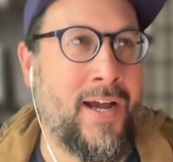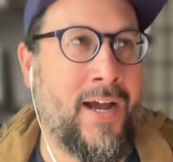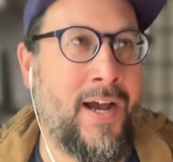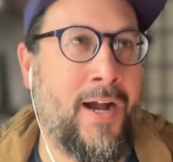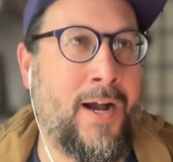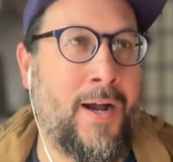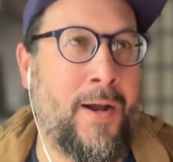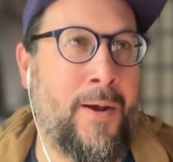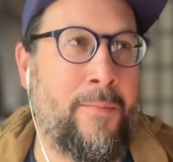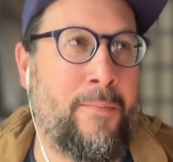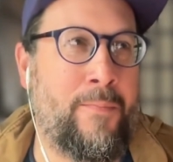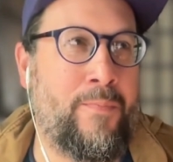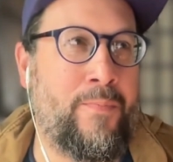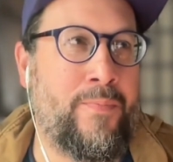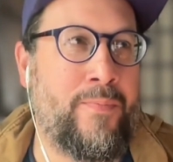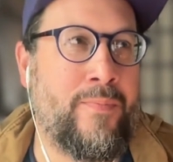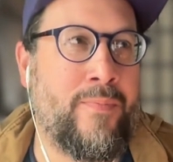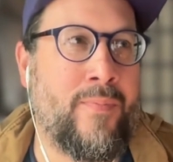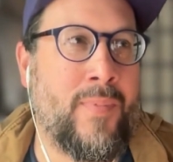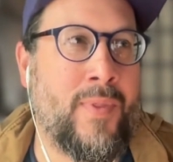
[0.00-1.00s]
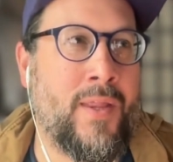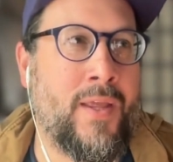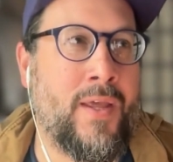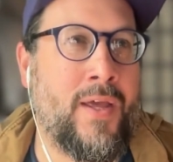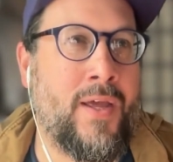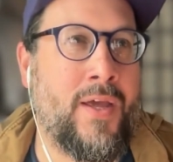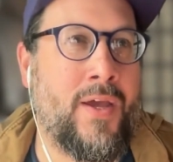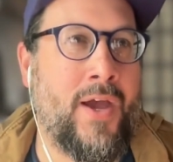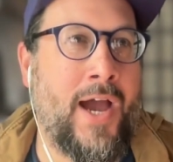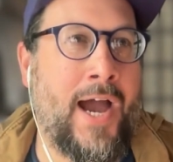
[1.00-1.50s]
Um,
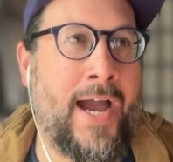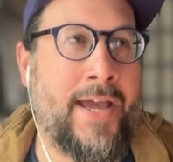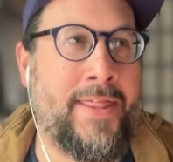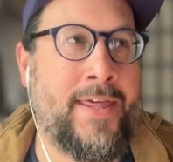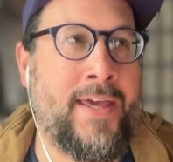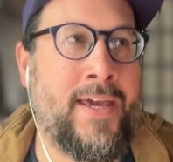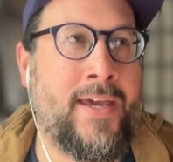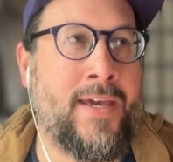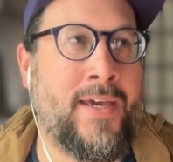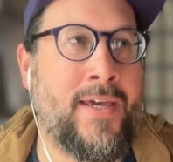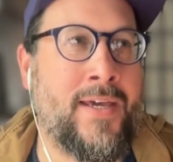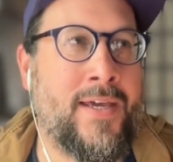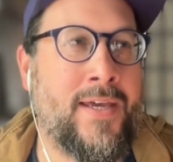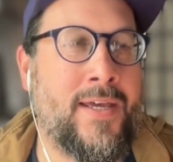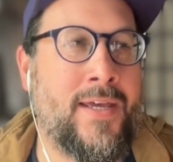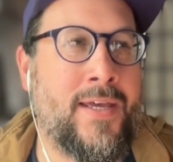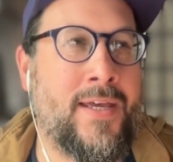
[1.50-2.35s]
I think